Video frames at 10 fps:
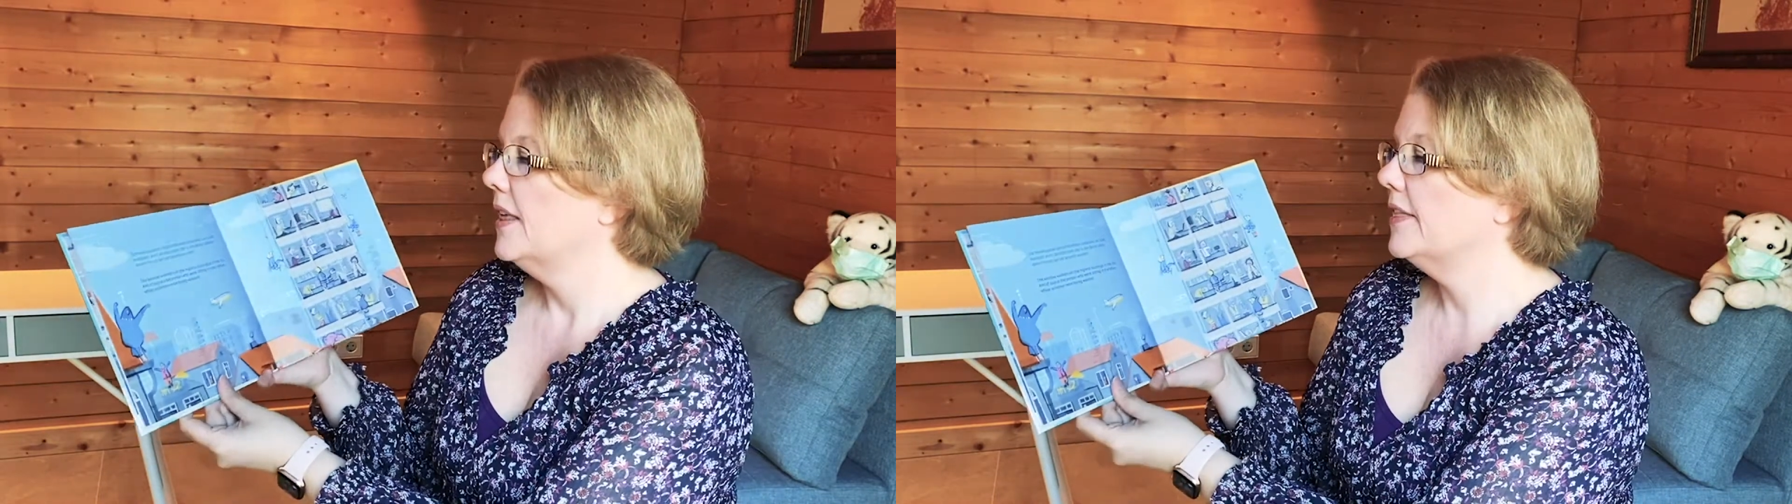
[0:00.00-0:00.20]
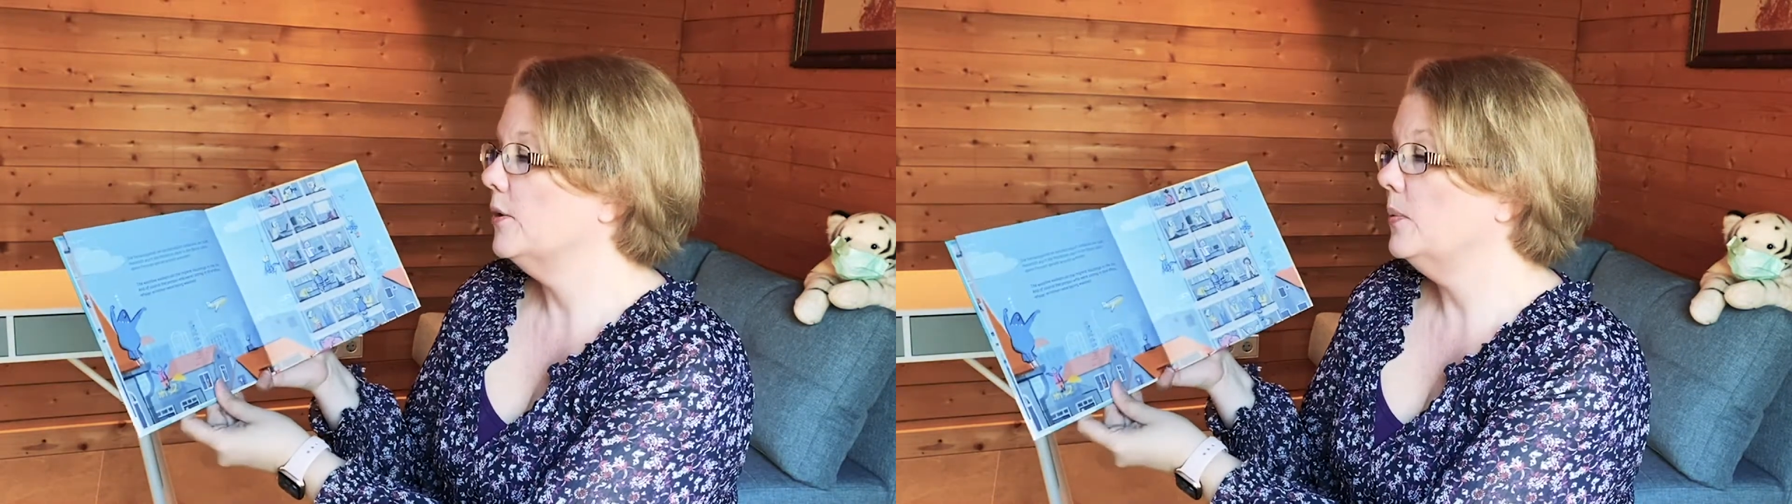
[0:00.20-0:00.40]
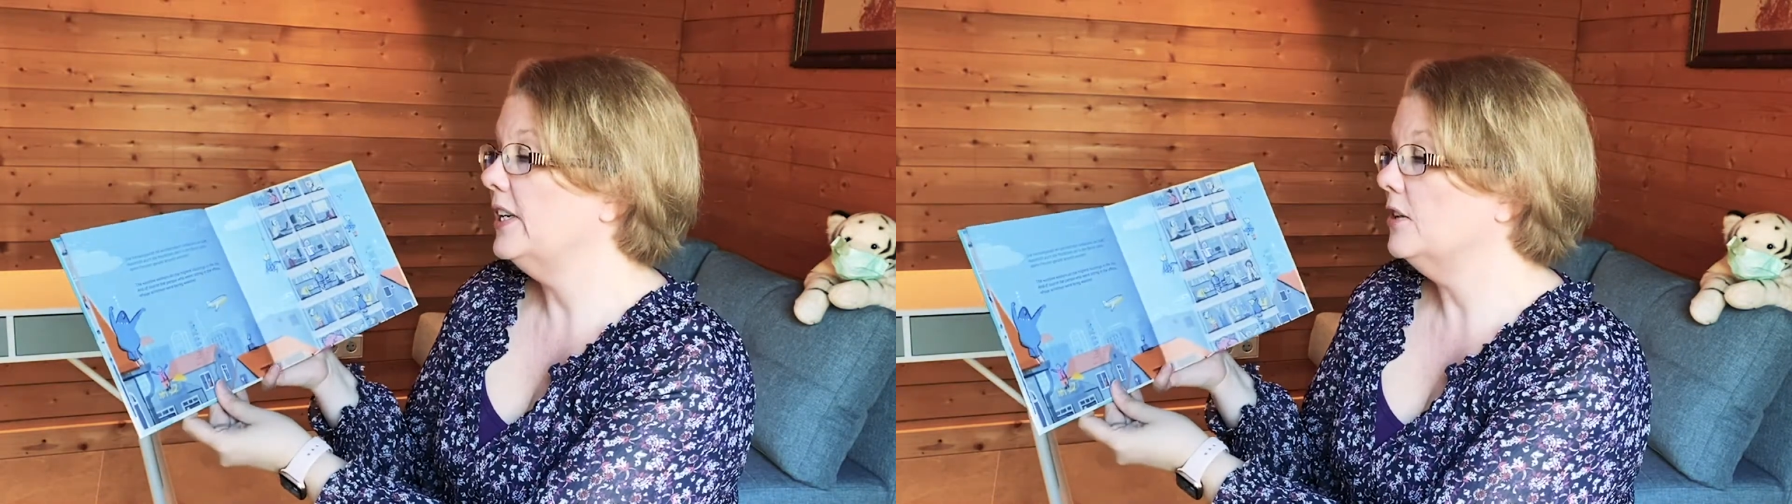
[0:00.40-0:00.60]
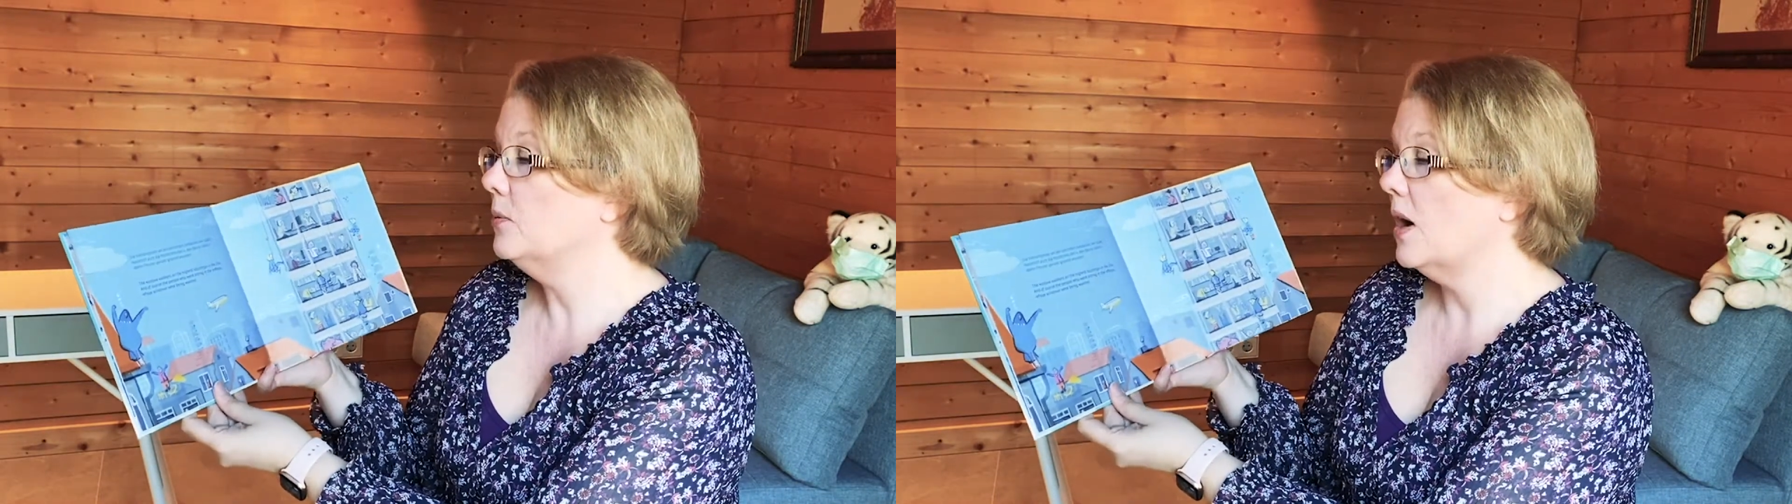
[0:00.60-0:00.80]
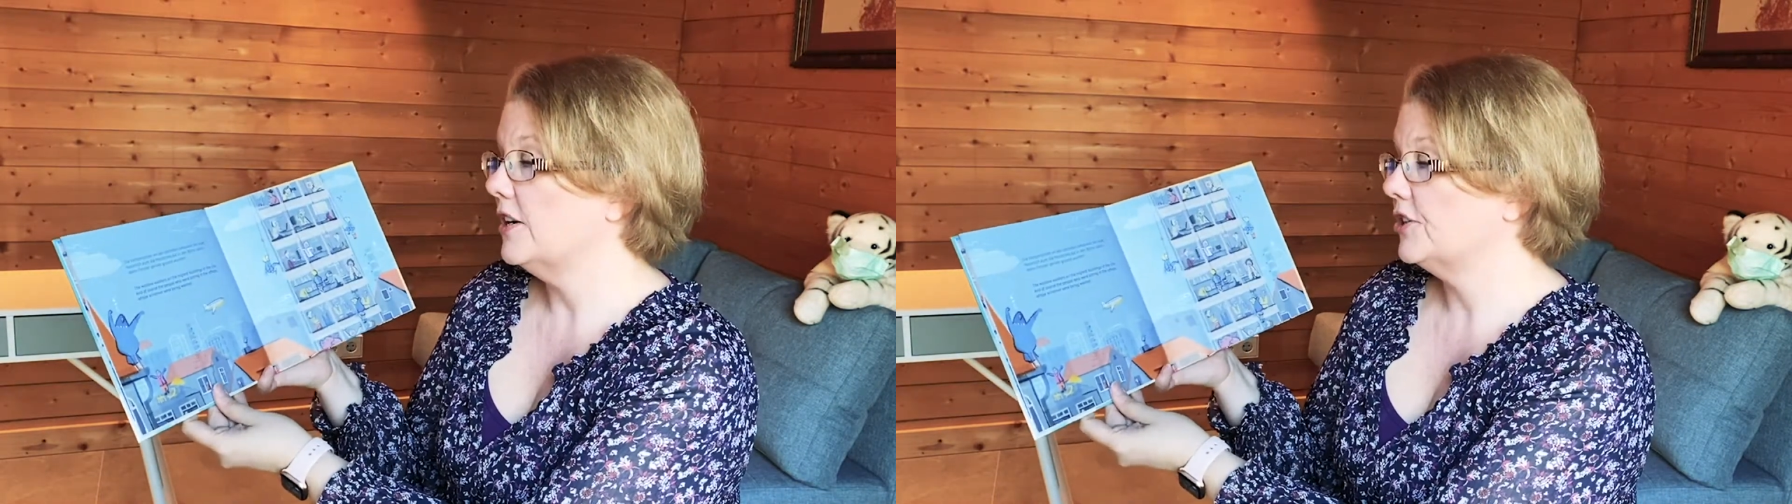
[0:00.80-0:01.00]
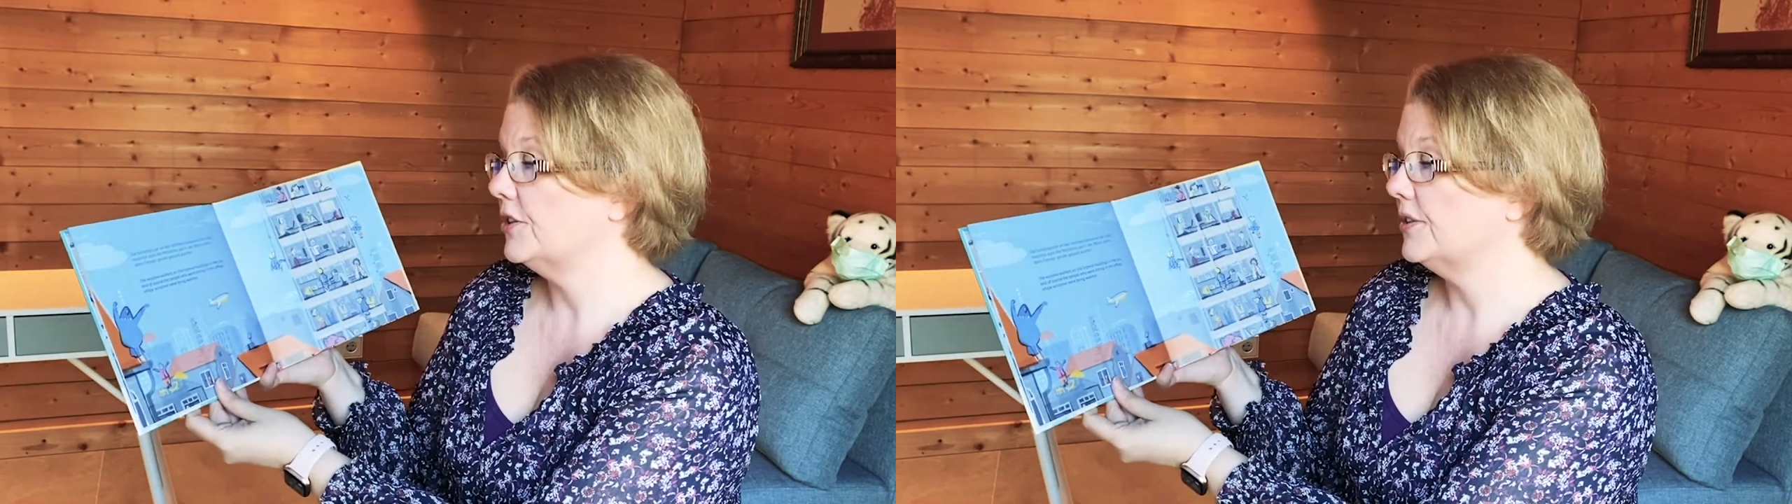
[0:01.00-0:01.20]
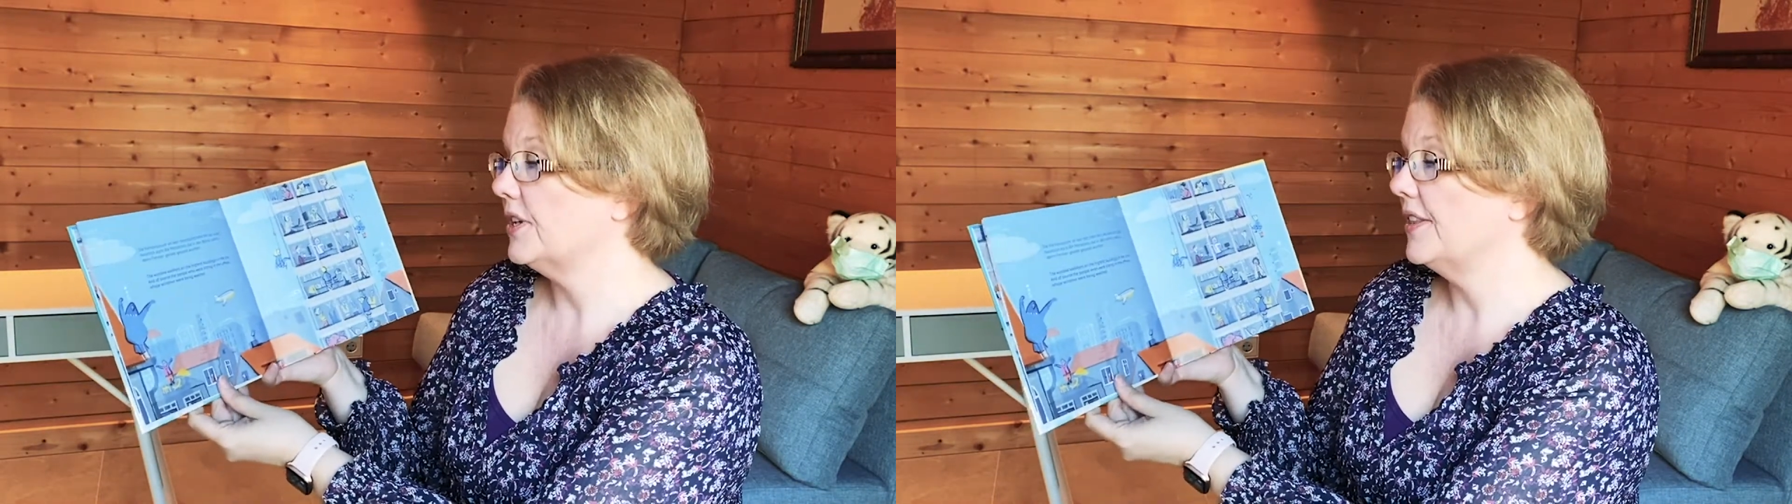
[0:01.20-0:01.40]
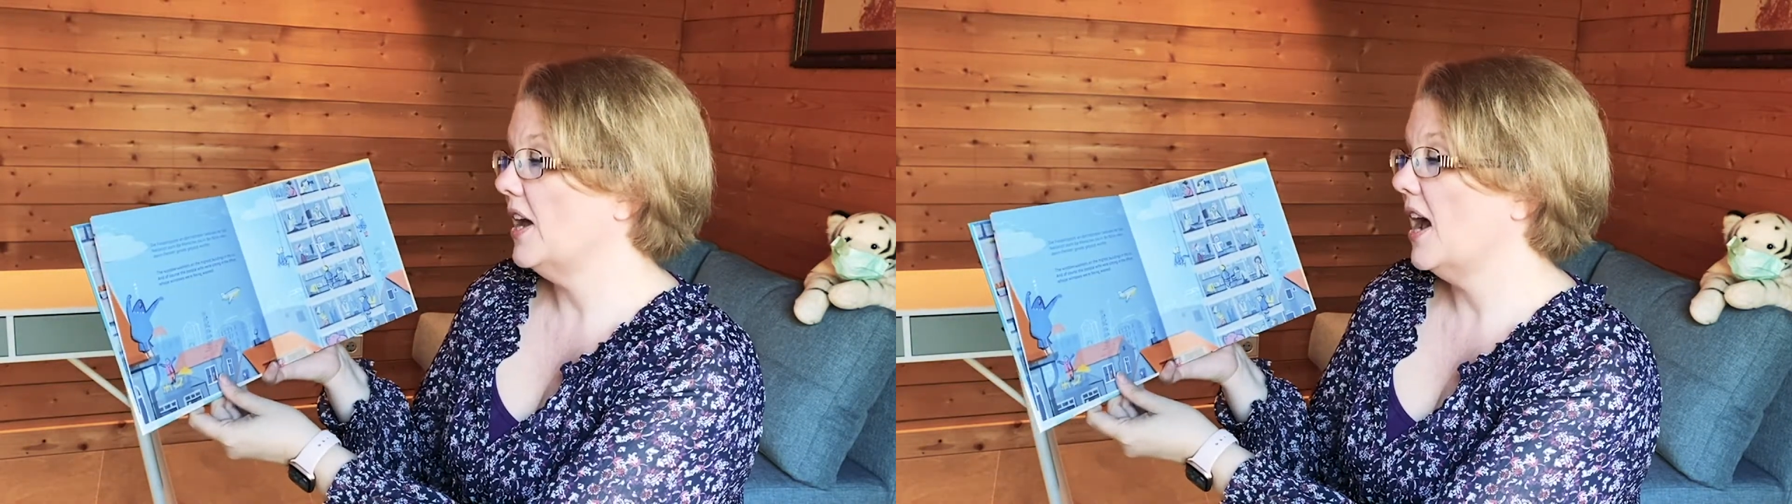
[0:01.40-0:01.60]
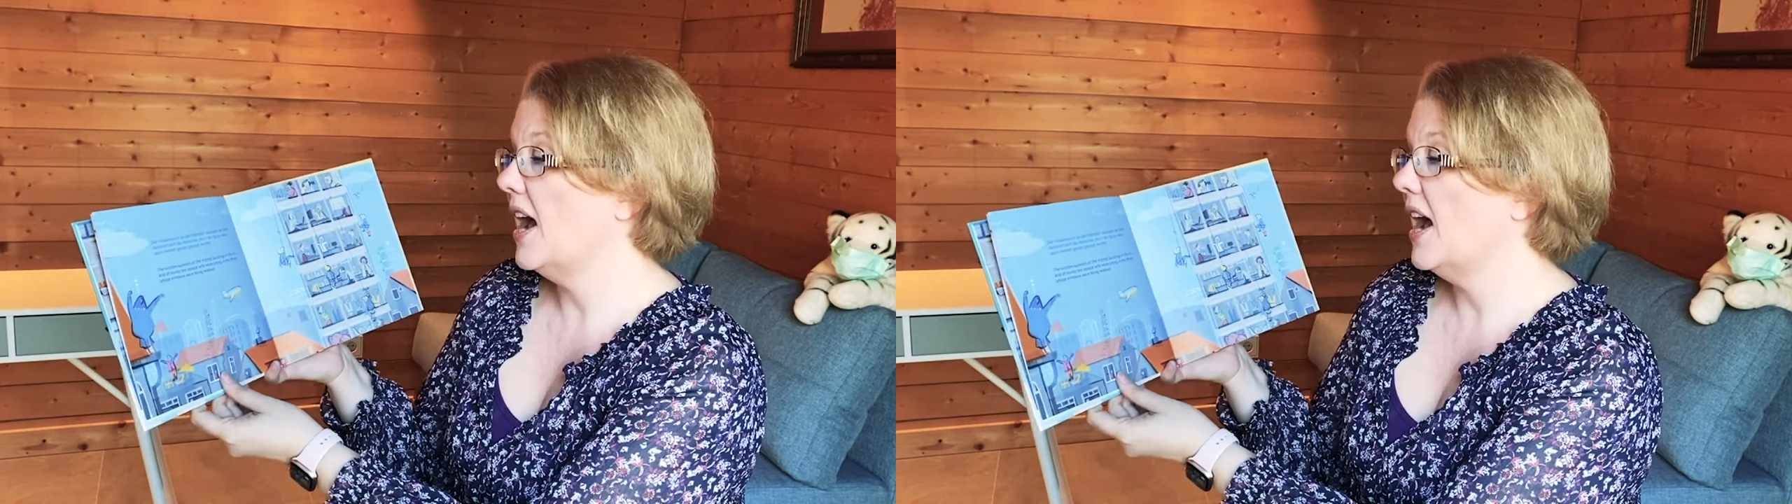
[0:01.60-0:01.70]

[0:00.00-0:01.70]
The window washers on the